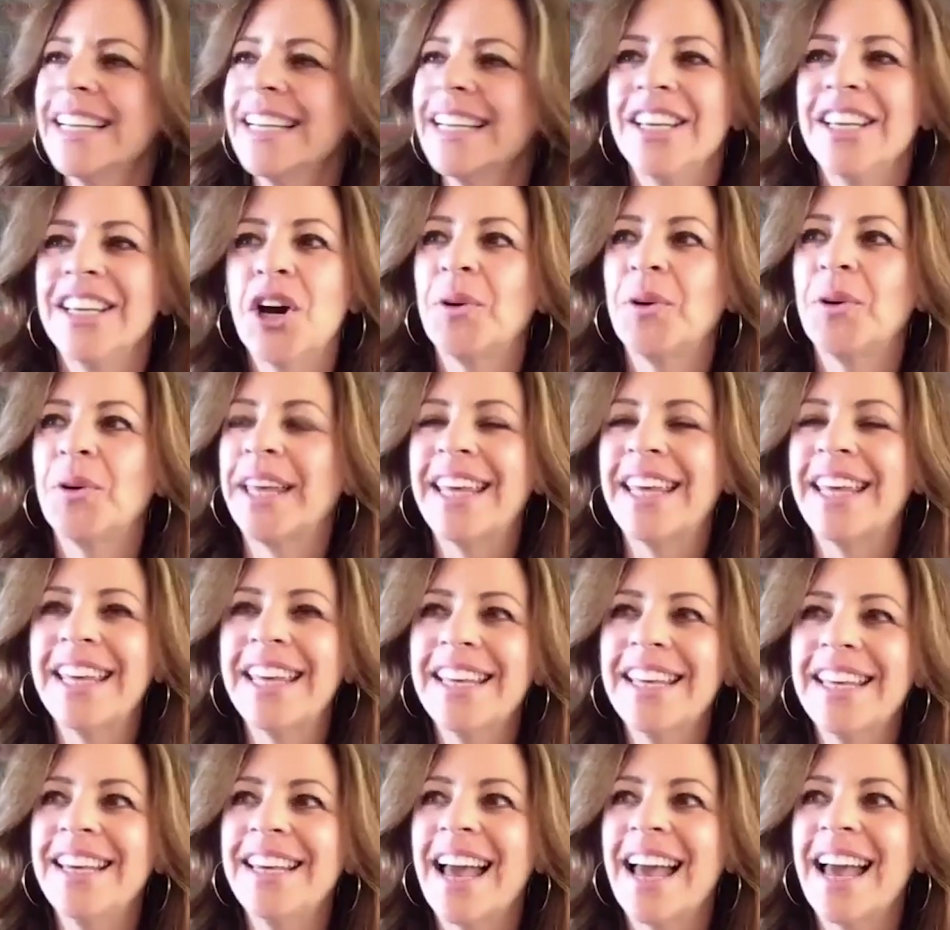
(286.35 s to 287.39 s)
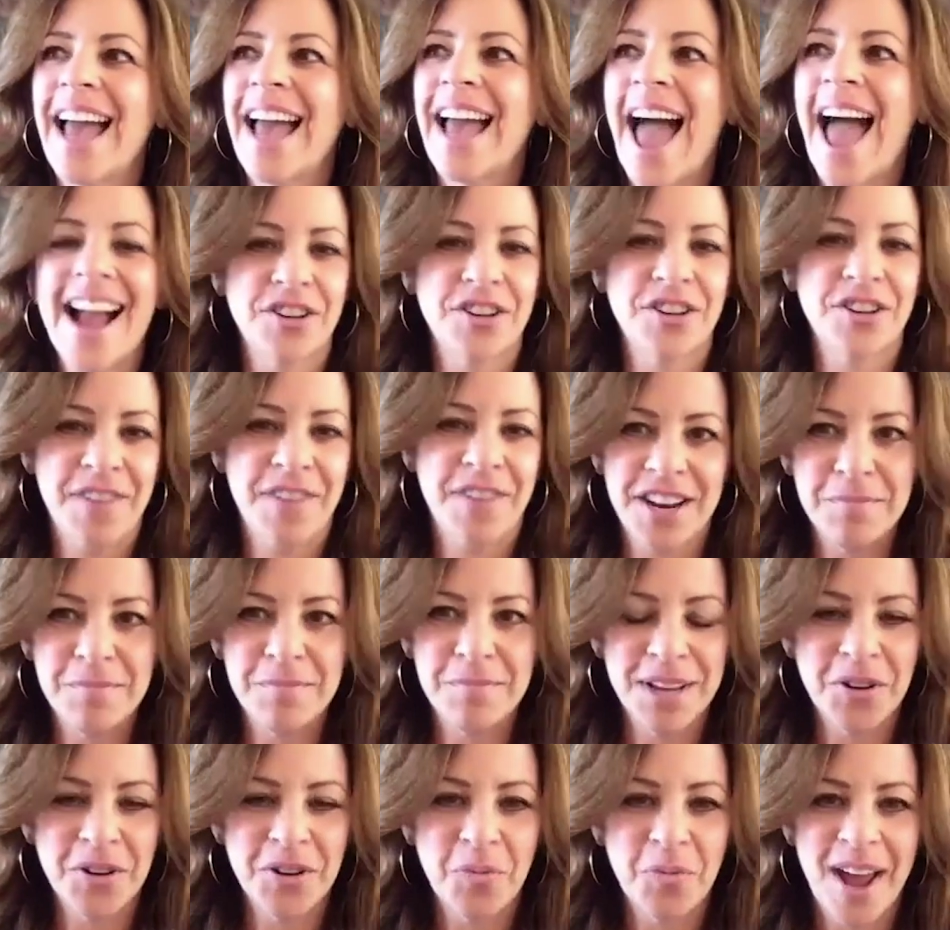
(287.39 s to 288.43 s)
you know, he activated
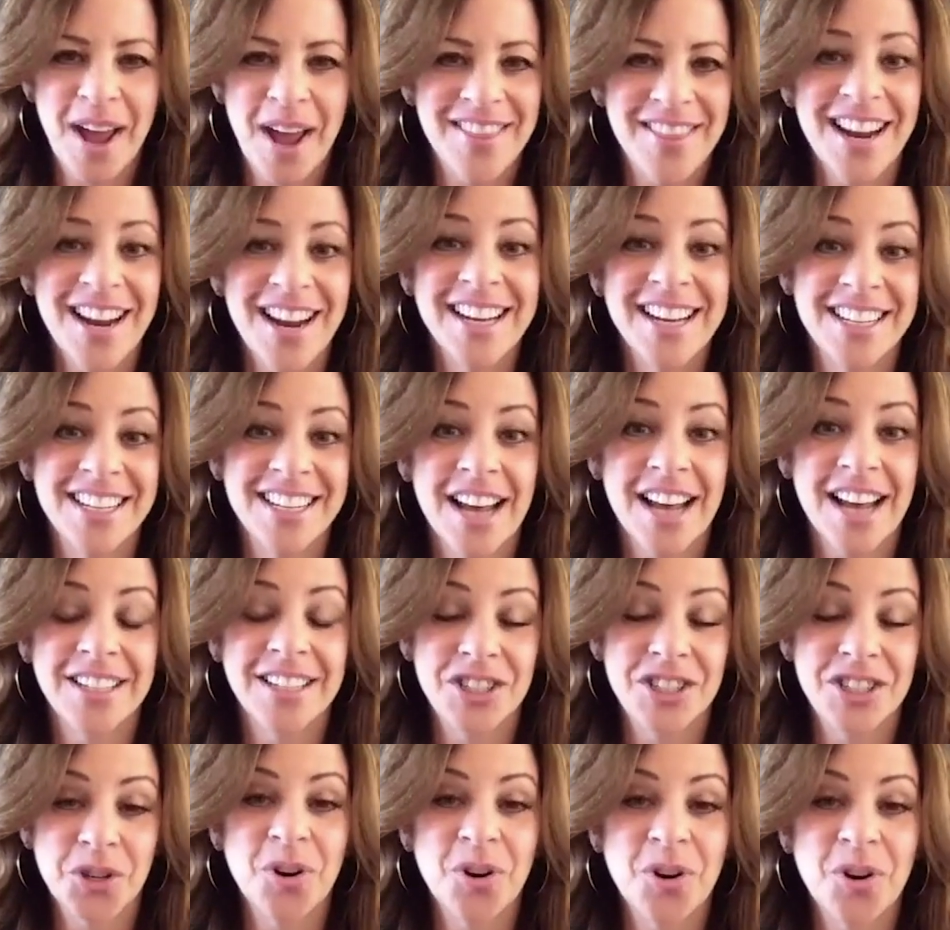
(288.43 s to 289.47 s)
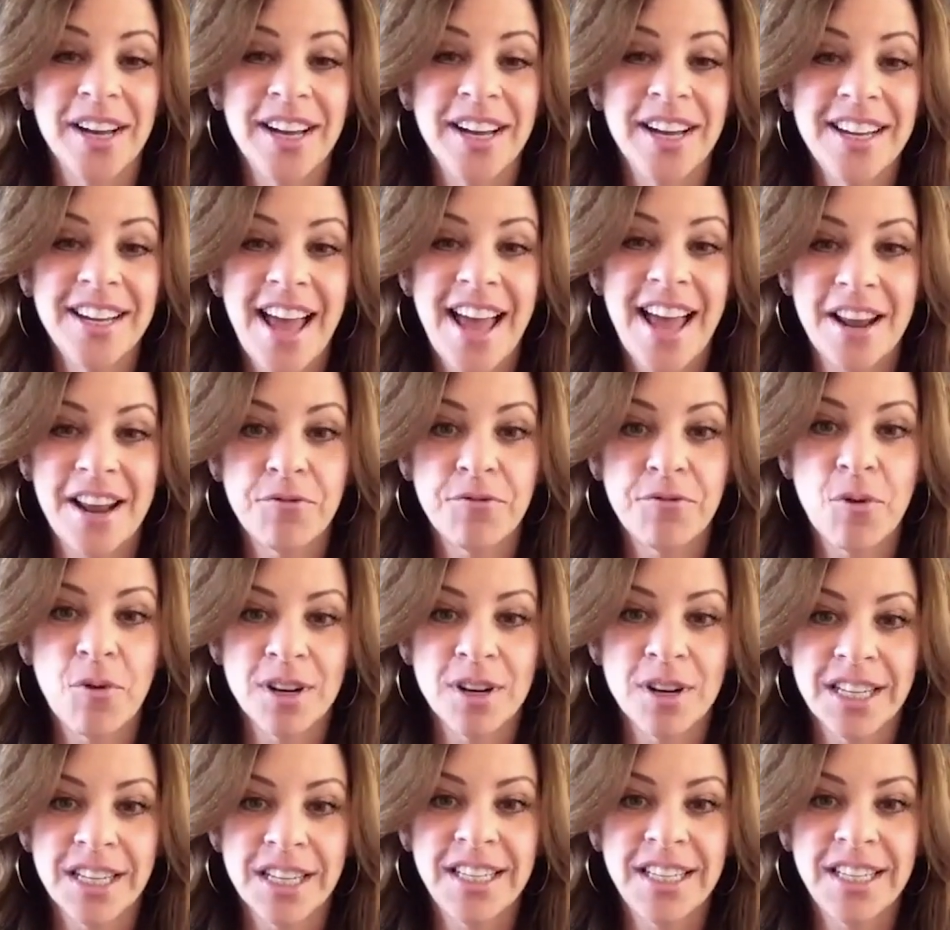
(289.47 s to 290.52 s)
me in a way that I did not enjoy. And at
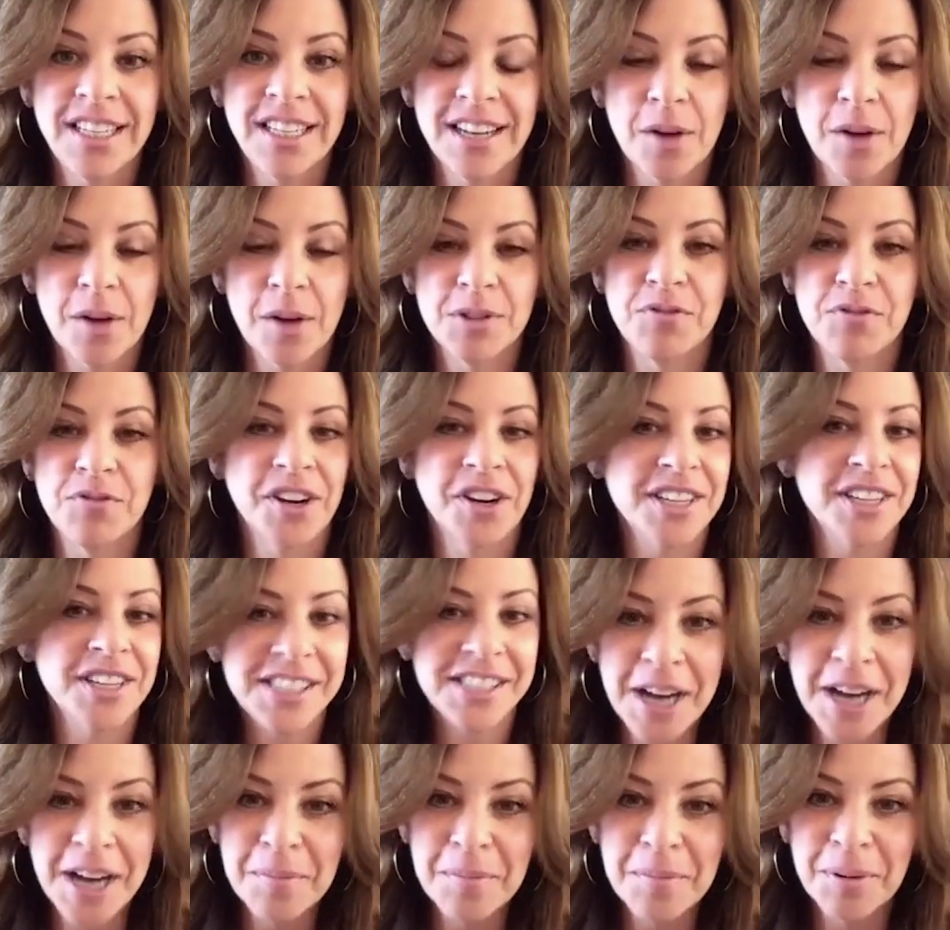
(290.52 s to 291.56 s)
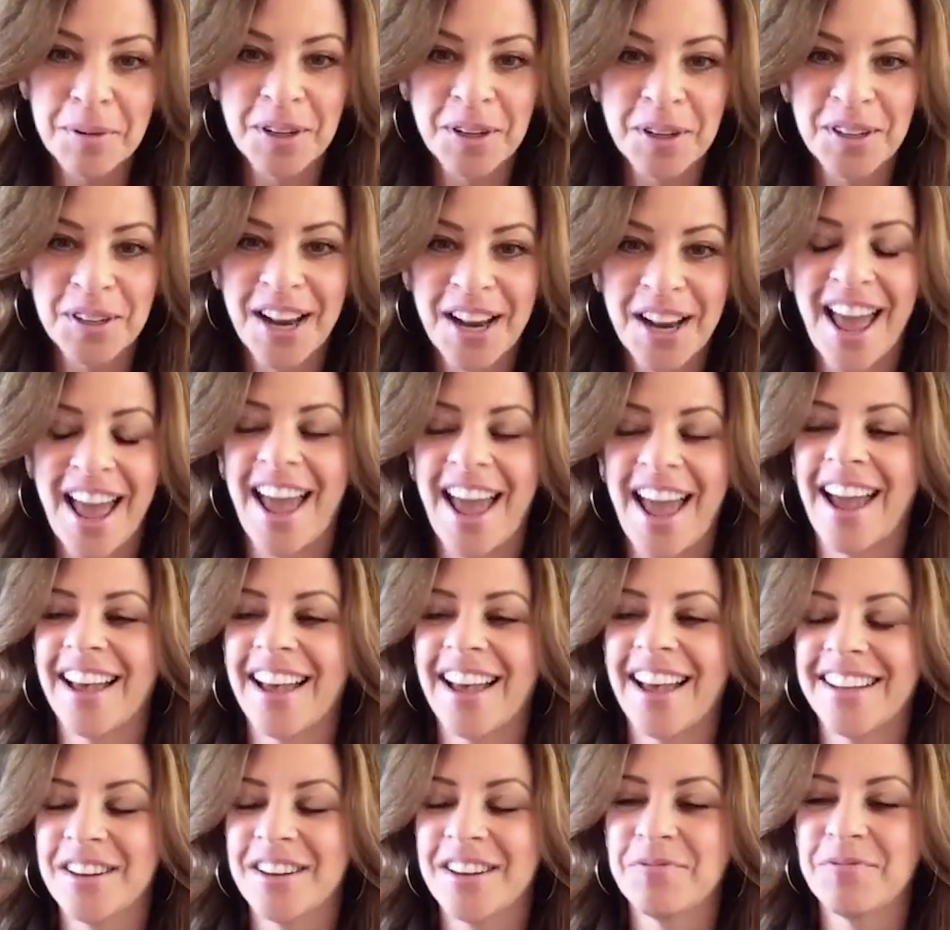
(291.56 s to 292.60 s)
fourteen, I was very stubborn,
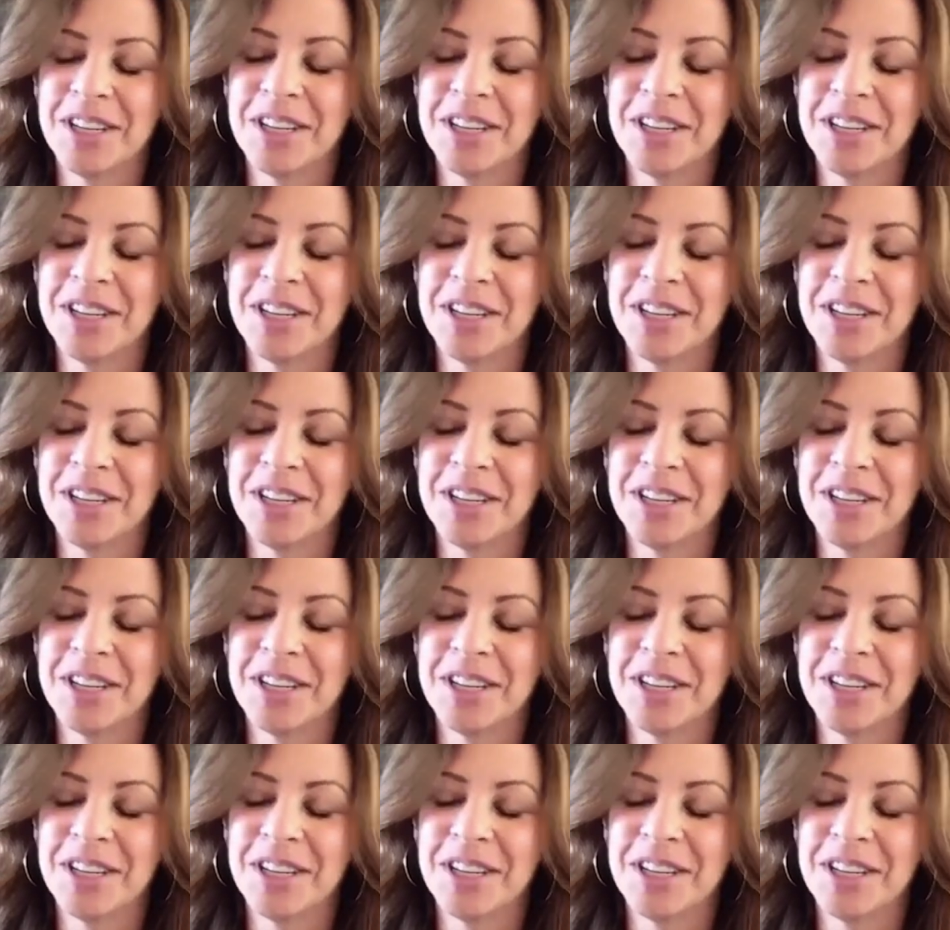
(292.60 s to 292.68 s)
and